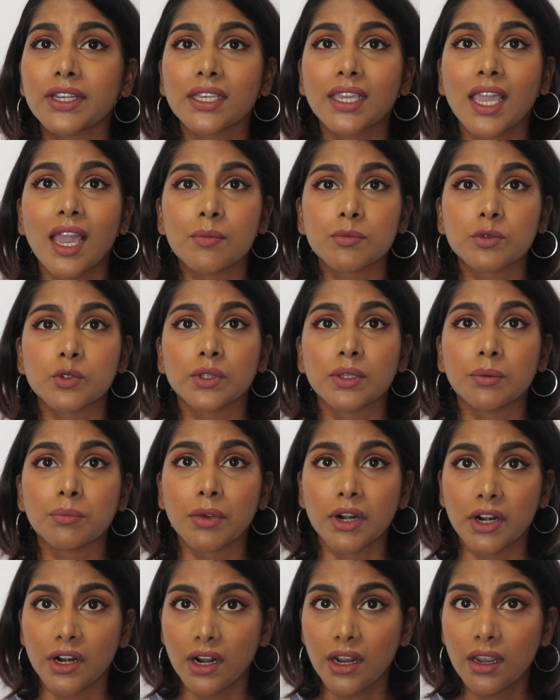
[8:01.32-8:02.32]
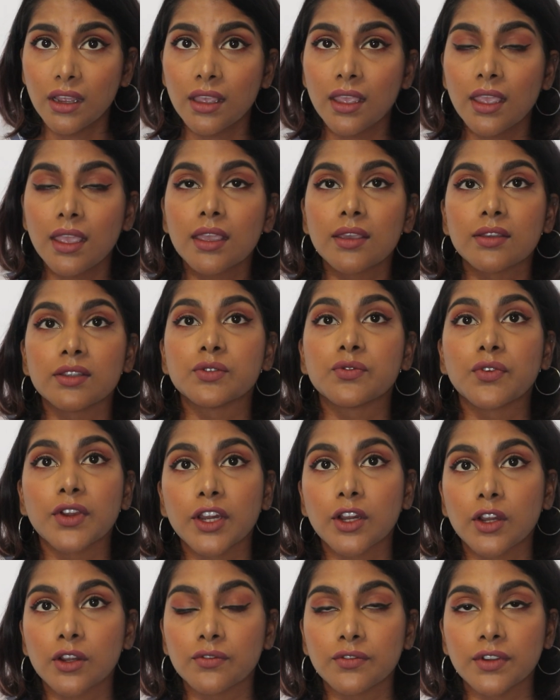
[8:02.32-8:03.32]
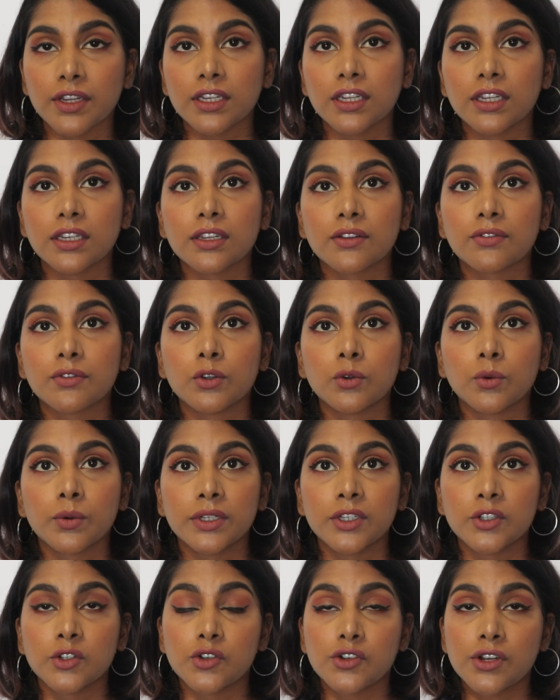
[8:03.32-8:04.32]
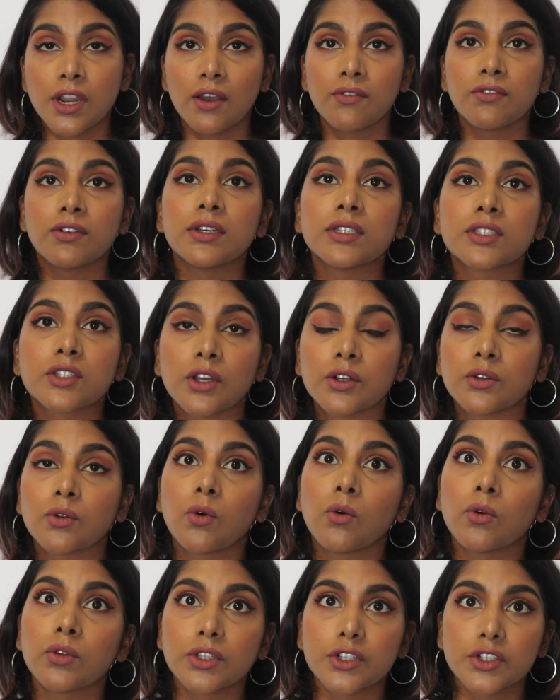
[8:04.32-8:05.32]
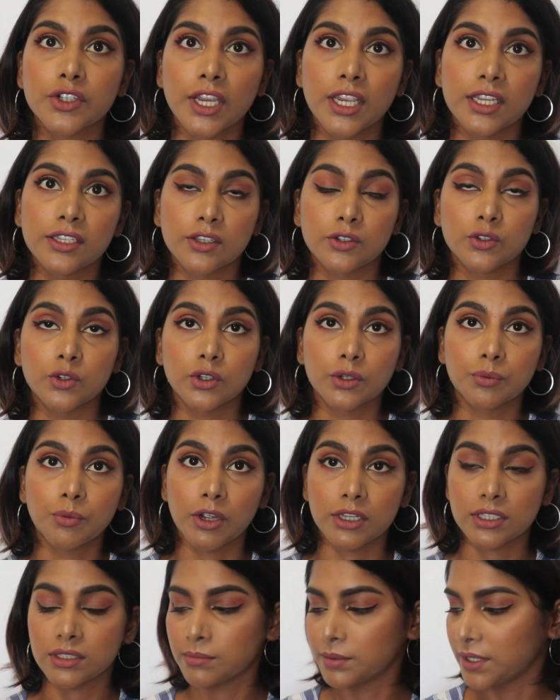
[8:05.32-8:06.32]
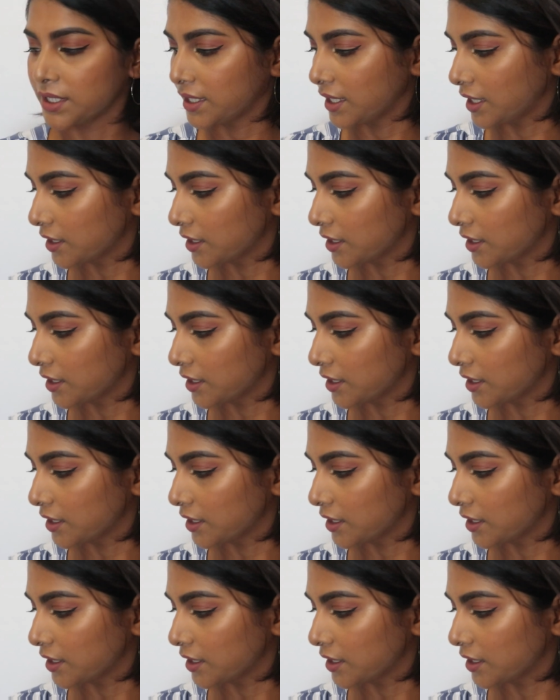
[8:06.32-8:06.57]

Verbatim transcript: that it comes with a mirror. It's very convenient if you need to travel. It's got all the shades that you could possibly